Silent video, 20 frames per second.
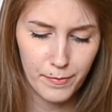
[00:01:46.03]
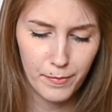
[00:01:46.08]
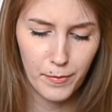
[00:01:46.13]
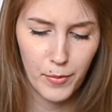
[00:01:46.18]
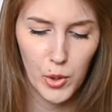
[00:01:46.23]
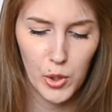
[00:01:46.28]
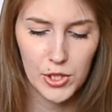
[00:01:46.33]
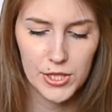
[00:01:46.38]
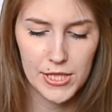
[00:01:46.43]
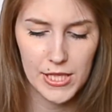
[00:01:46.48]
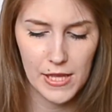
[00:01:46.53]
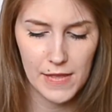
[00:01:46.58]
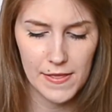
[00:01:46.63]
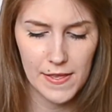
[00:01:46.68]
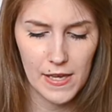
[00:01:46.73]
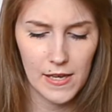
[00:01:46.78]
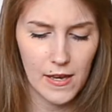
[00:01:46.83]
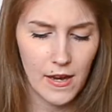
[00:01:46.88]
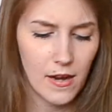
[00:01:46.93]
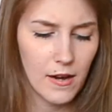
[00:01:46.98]
books
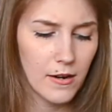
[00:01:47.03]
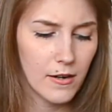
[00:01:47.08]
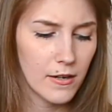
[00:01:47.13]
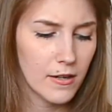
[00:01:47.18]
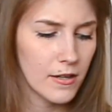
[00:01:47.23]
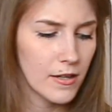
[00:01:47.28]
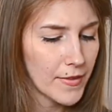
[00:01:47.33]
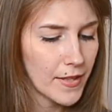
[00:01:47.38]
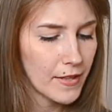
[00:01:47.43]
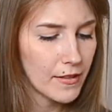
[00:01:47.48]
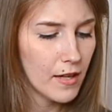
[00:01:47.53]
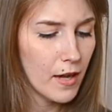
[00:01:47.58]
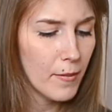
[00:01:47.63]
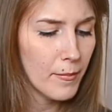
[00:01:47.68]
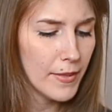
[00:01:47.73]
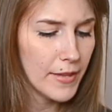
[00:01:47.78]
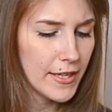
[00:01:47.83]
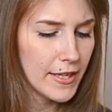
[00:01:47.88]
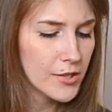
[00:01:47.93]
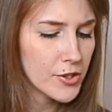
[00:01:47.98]
that are a
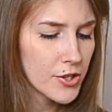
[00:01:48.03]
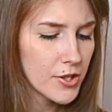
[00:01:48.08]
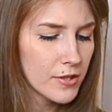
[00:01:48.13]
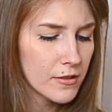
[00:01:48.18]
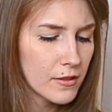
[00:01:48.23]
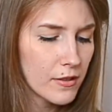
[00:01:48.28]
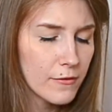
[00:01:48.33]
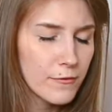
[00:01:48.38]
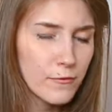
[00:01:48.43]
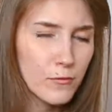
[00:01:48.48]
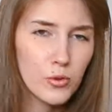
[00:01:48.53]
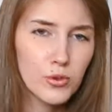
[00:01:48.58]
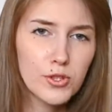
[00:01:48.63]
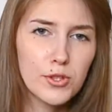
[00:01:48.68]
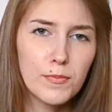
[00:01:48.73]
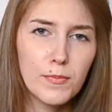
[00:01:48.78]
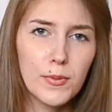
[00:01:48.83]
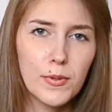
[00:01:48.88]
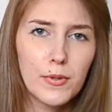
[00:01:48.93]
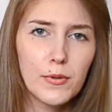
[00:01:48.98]
combination of
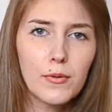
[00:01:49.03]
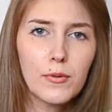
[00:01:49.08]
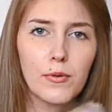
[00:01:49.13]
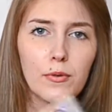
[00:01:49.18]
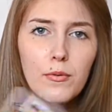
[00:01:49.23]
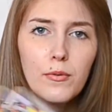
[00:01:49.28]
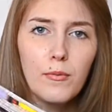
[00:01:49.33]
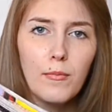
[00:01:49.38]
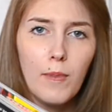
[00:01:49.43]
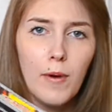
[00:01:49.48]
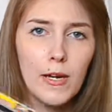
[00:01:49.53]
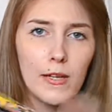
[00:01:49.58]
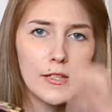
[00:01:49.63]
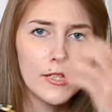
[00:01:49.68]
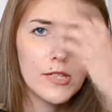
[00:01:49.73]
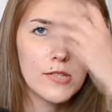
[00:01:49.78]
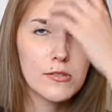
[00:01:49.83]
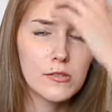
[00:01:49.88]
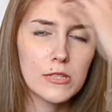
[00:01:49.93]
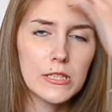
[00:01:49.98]
multiple manga
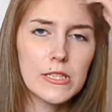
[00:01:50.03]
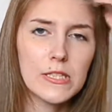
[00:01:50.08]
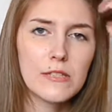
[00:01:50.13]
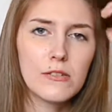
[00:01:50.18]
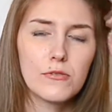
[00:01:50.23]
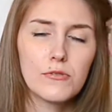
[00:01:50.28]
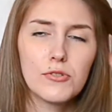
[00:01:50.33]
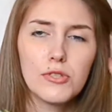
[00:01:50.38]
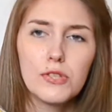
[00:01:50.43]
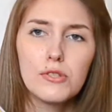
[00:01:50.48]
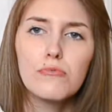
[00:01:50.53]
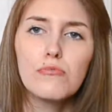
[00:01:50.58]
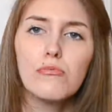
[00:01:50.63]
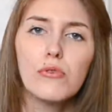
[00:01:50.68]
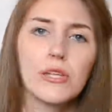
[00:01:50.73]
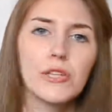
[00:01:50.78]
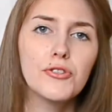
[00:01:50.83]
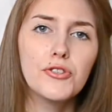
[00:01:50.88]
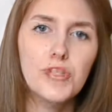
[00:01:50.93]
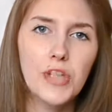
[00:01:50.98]
stories, so just
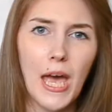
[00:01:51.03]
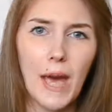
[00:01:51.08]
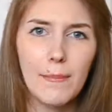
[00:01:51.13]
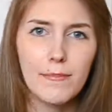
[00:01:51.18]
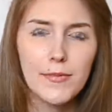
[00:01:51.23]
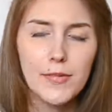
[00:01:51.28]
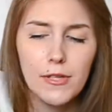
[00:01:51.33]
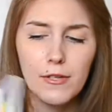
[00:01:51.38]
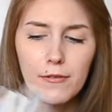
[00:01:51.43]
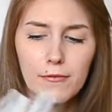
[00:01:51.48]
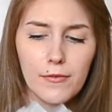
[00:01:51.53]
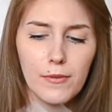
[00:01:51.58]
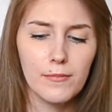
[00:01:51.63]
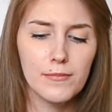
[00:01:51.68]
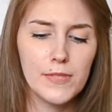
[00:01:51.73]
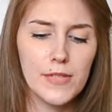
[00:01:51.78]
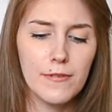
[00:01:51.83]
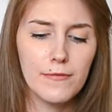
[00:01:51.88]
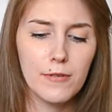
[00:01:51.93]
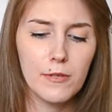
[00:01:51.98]
one chapter from
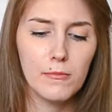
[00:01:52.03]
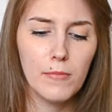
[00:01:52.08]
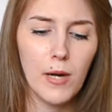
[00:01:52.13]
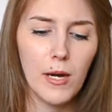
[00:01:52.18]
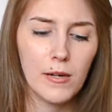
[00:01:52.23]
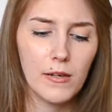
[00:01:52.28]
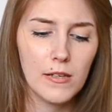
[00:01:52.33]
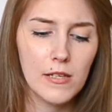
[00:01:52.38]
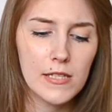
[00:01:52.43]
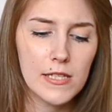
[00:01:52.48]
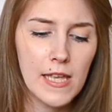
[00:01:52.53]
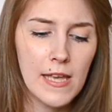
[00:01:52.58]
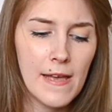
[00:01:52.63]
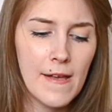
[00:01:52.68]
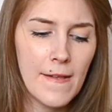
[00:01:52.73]
different mangas.